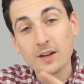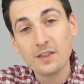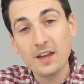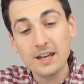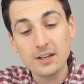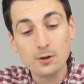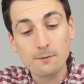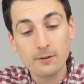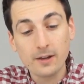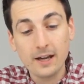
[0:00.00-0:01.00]
Thank you
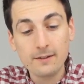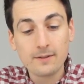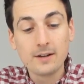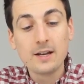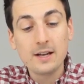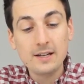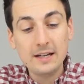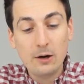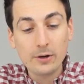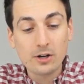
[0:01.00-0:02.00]
for that.
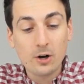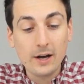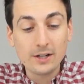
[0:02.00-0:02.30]
Now we can go ahead